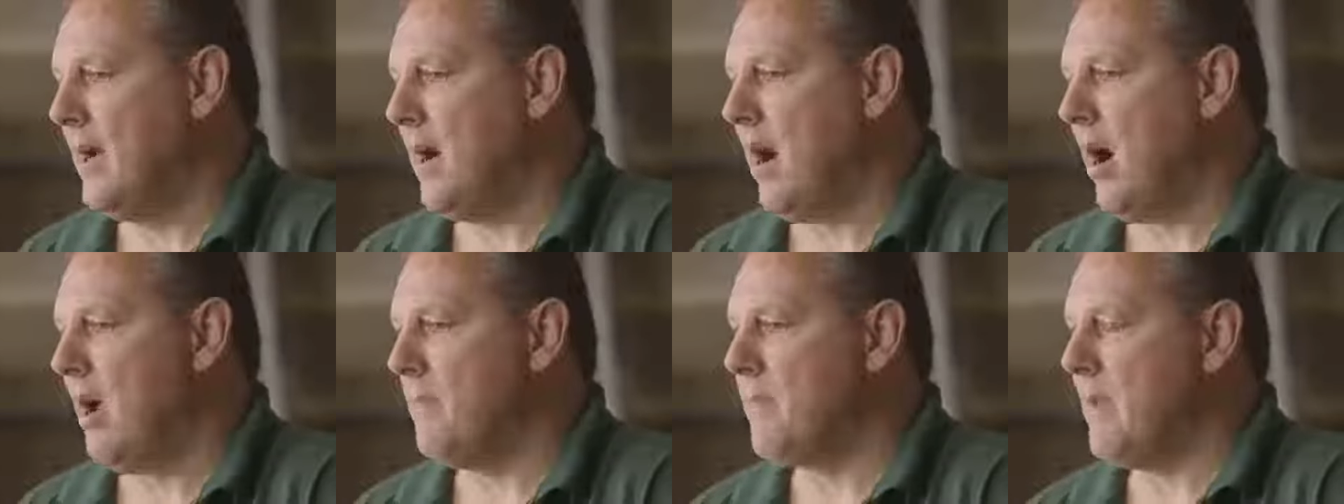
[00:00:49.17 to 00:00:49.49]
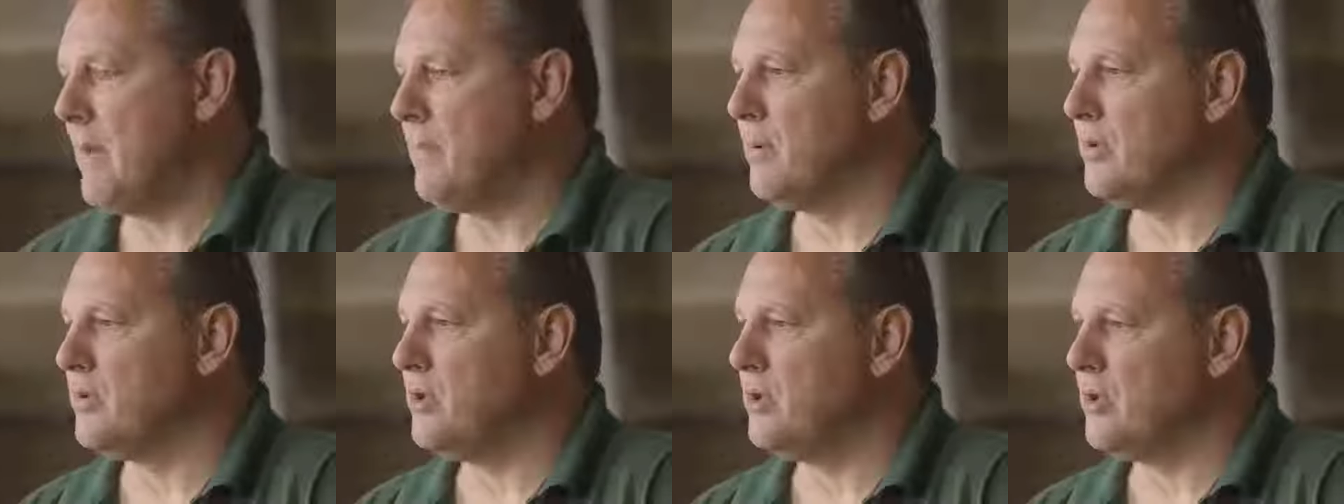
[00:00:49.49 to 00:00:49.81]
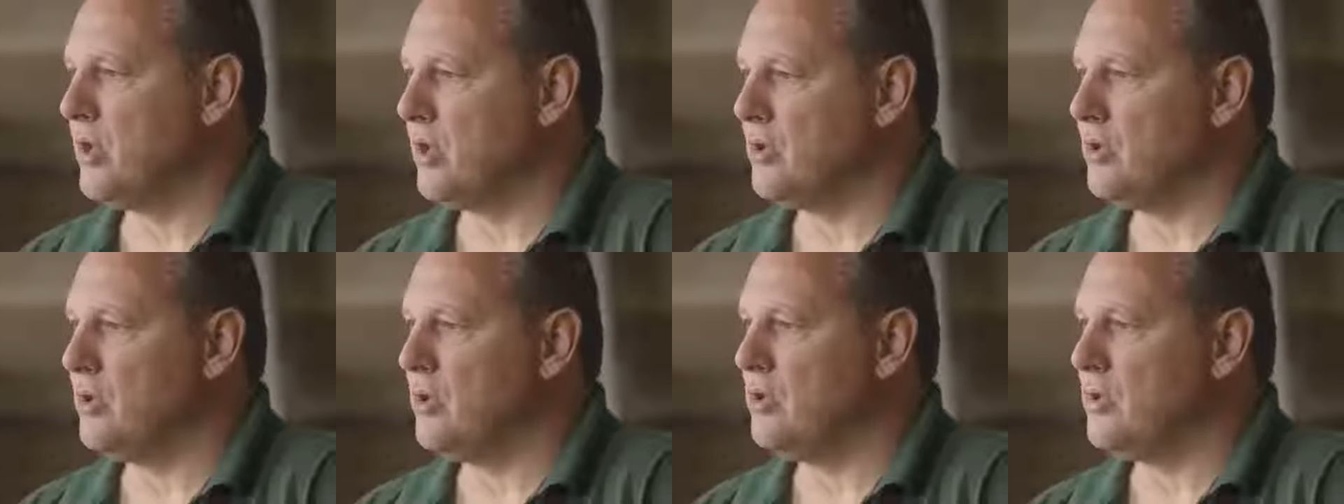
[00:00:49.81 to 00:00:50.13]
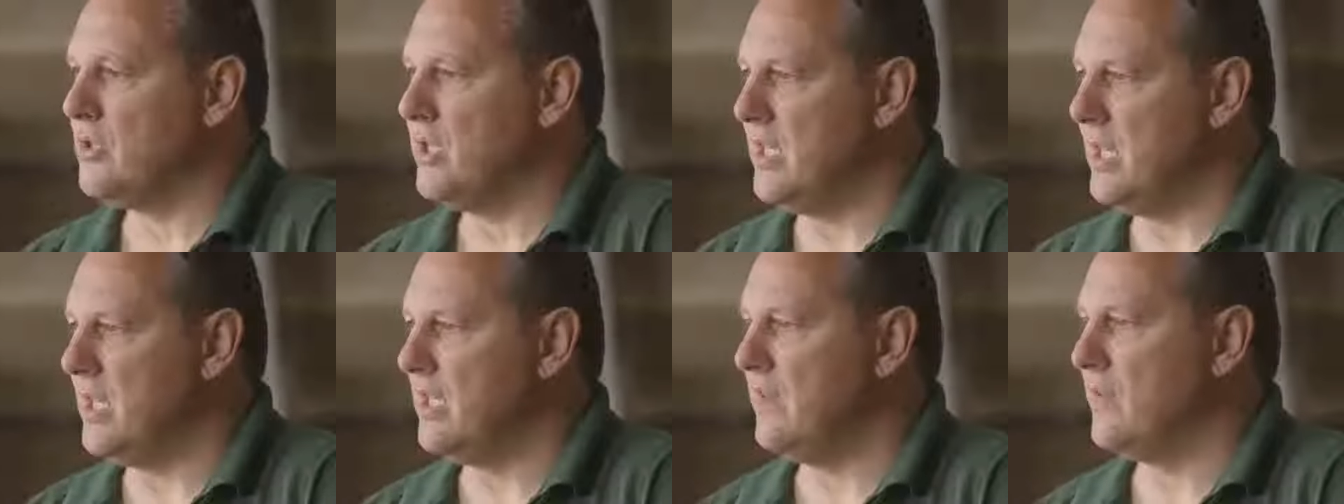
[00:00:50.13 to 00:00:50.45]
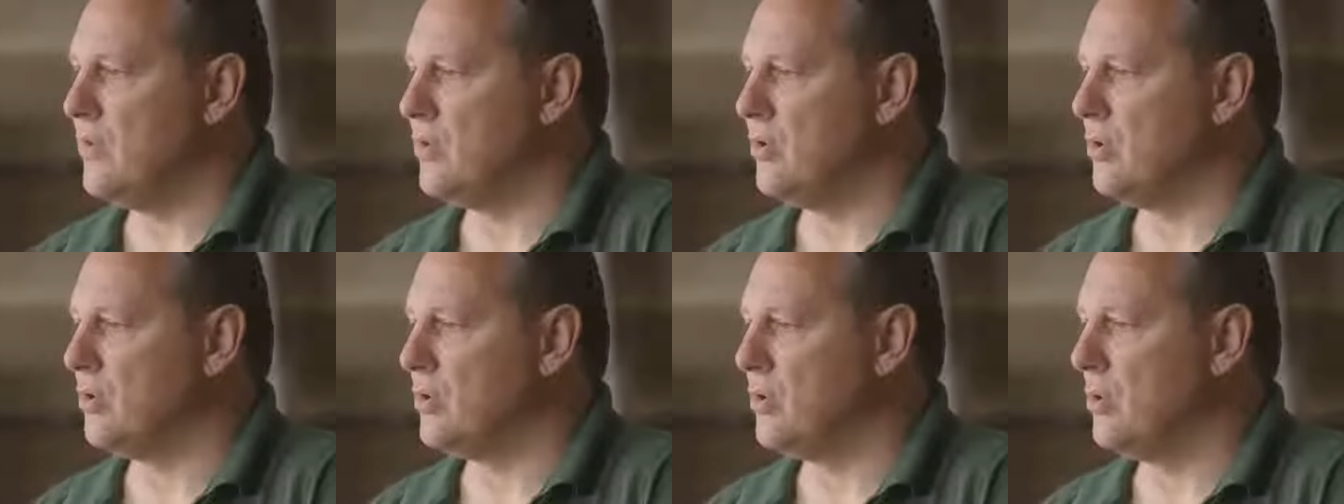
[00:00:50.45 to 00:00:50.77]
I'm able to just use the
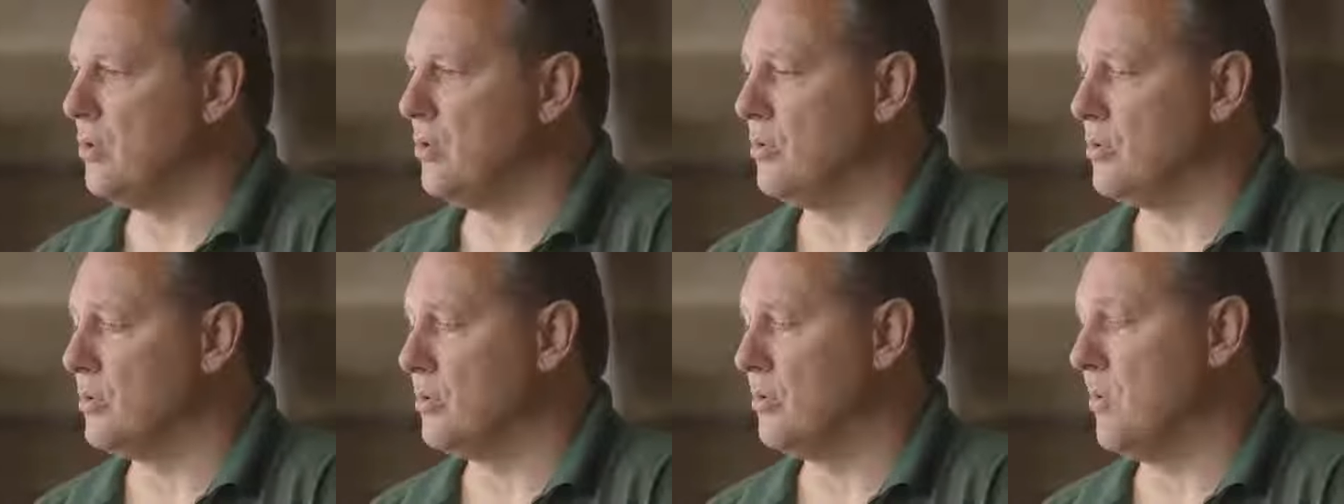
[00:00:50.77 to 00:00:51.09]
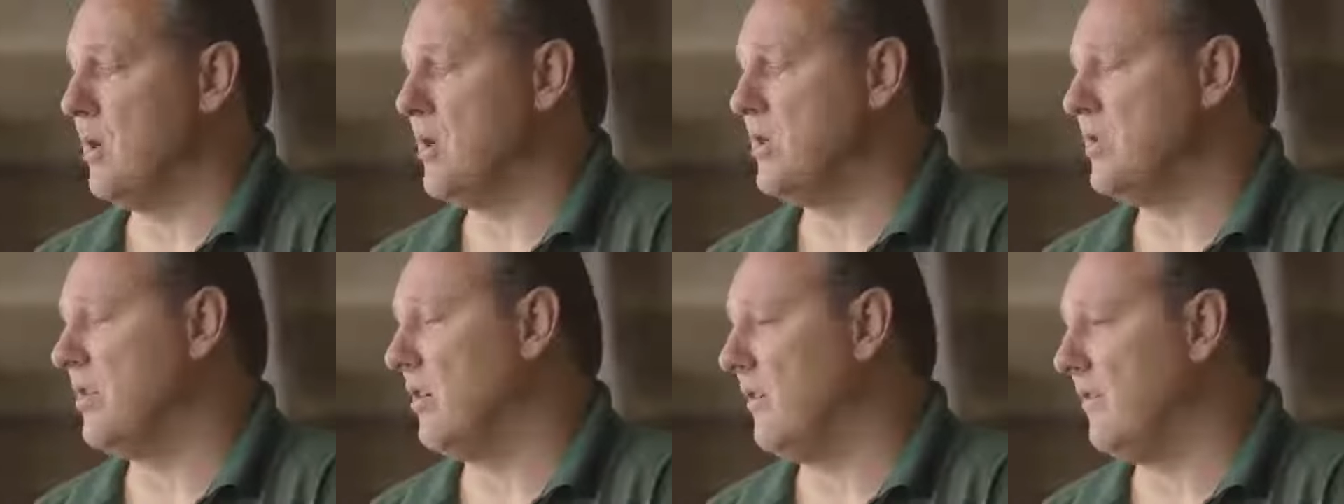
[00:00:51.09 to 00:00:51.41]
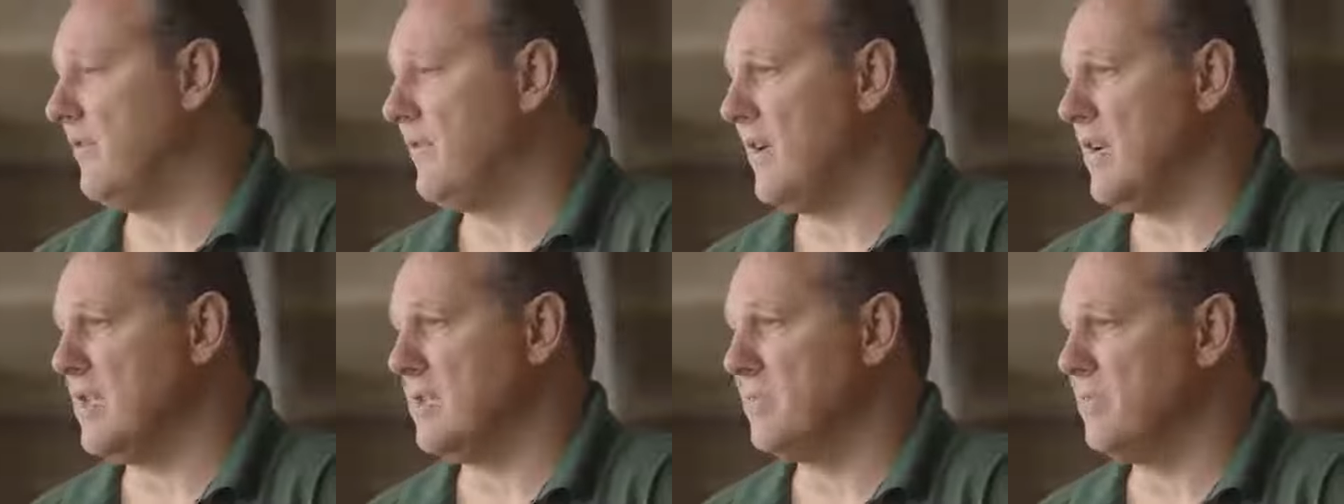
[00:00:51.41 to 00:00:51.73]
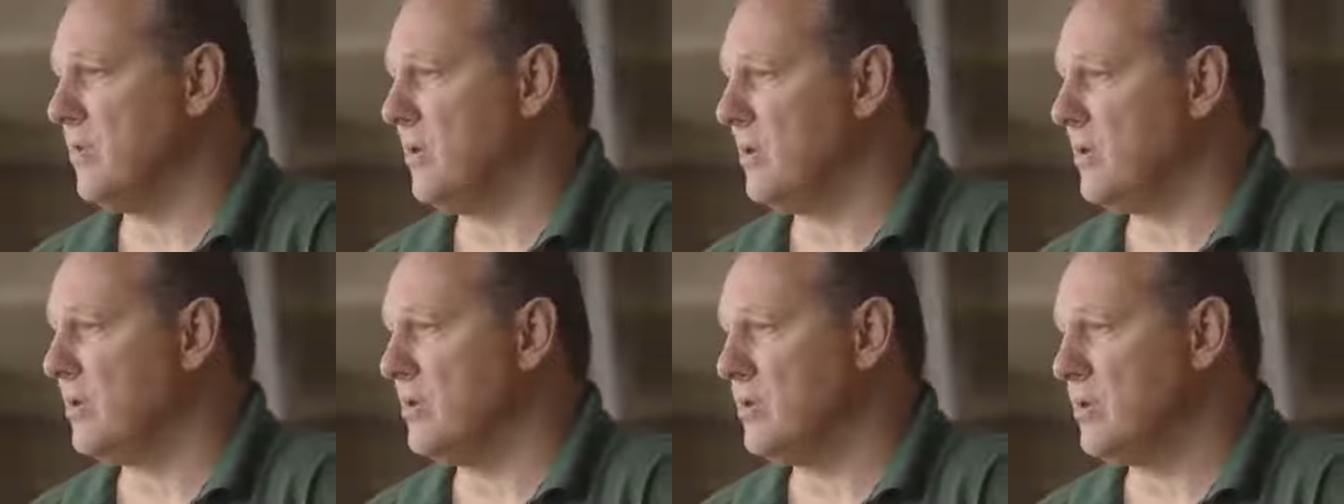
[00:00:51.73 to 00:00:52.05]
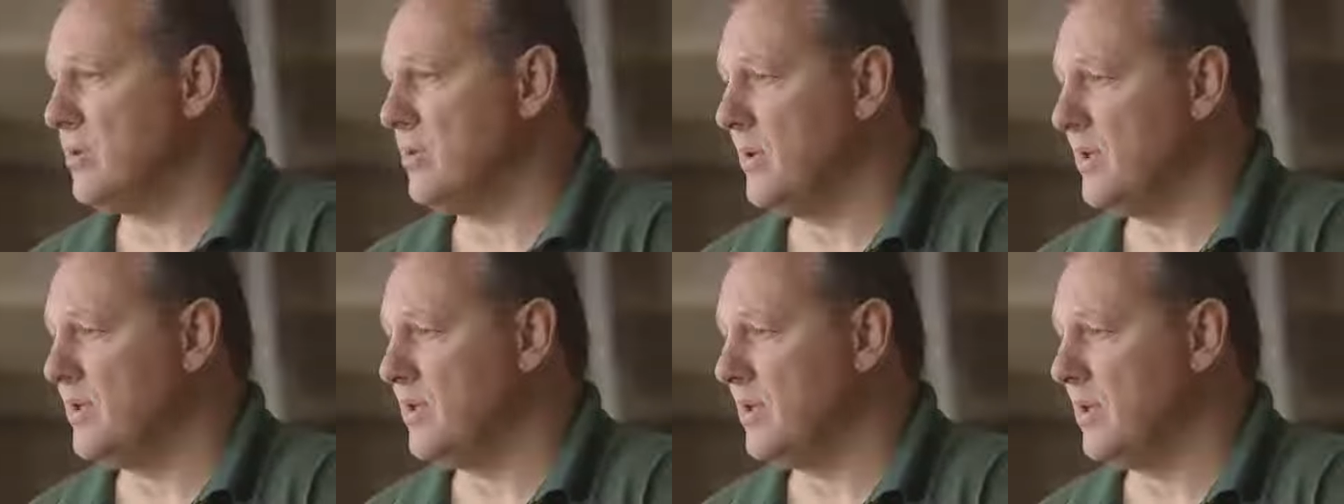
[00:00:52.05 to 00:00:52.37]
individual tools which Facebook and
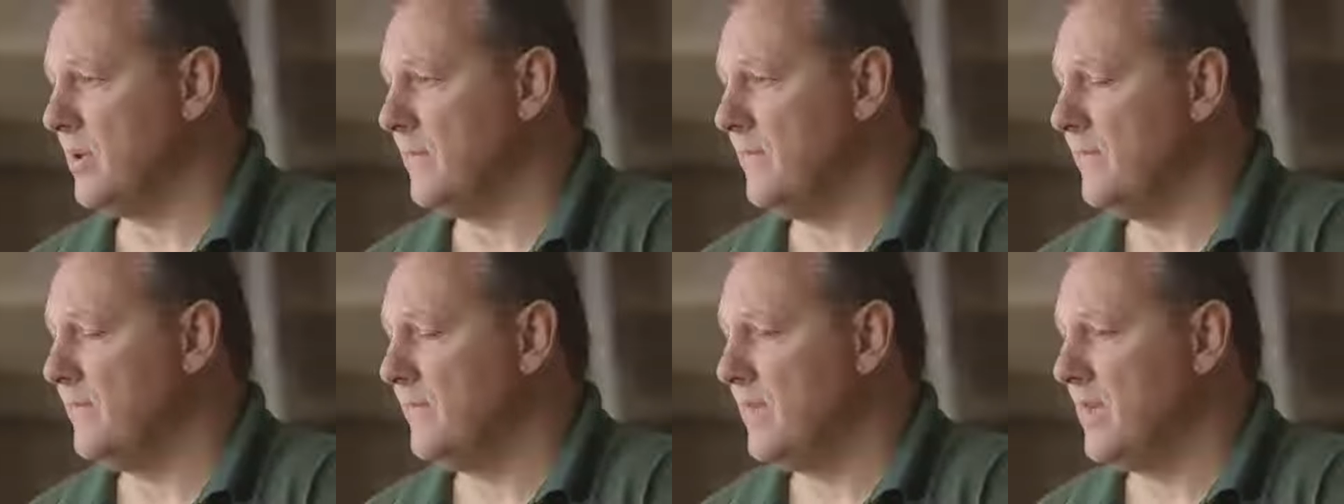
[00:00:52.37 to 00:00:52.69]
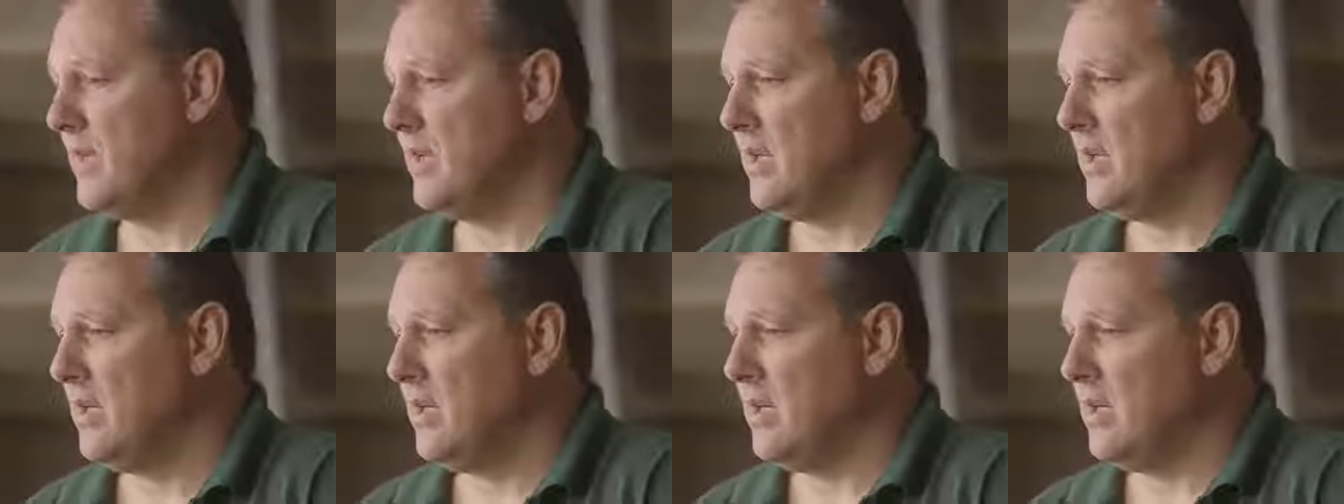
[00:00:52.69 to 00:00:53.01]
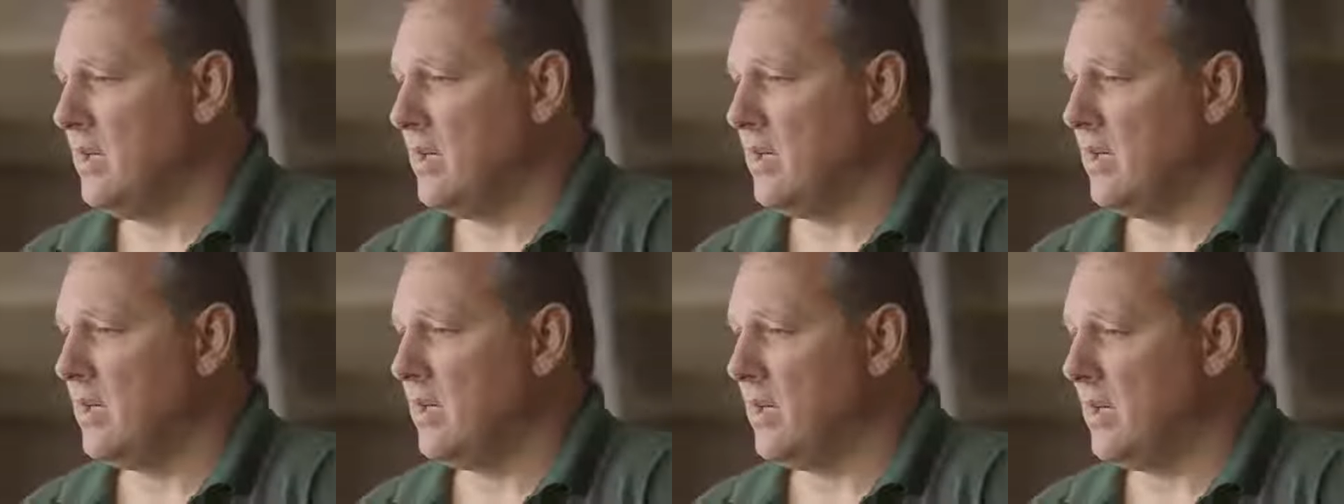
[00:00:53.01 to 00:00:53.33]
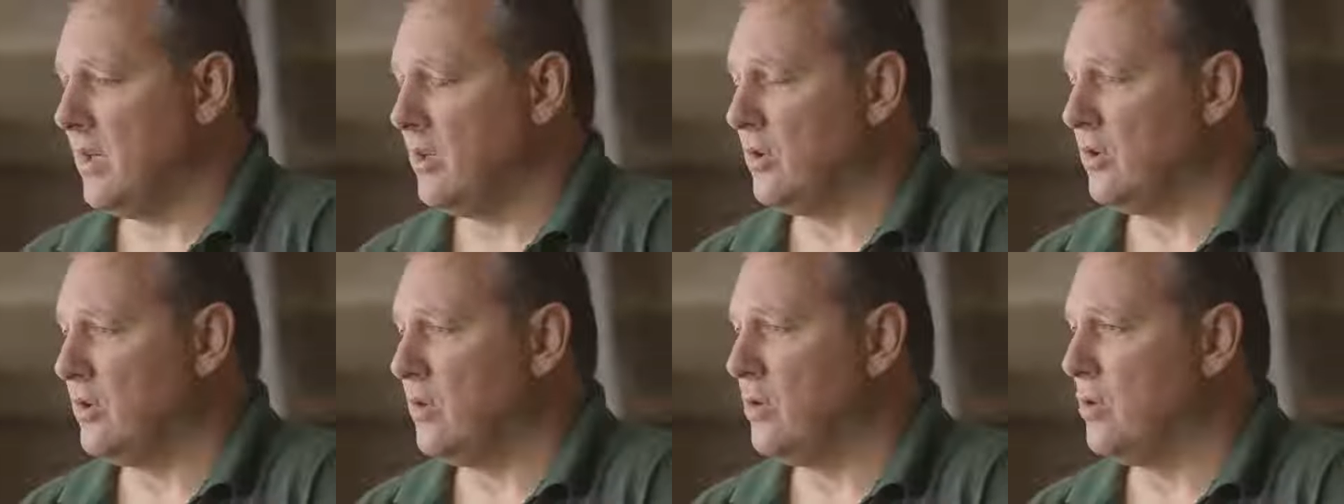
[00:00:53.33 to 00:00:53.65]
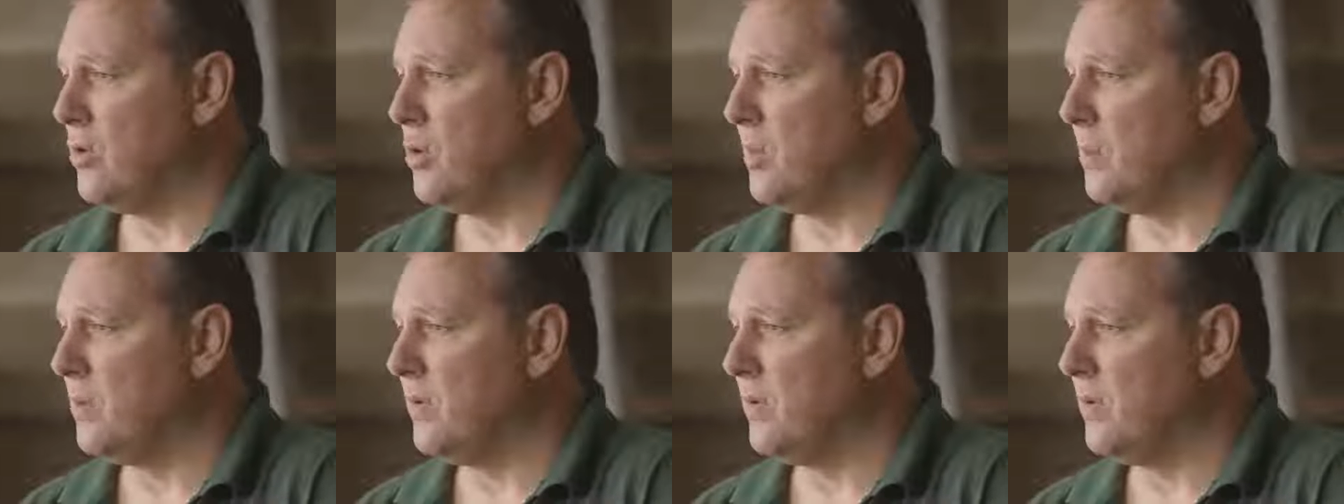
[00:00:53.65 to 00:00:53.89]
Twitter and Google